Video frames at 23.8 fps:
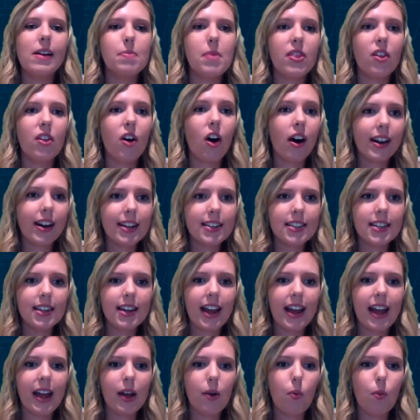um, in the audience
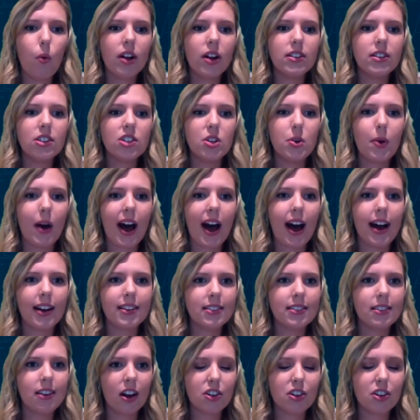today wants to
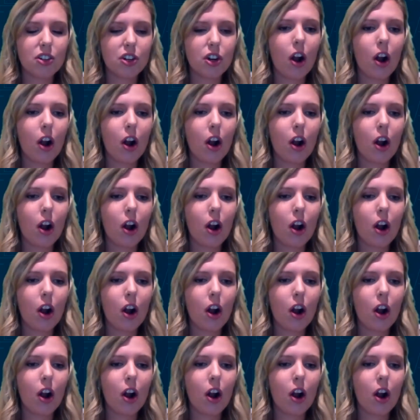ask Dr.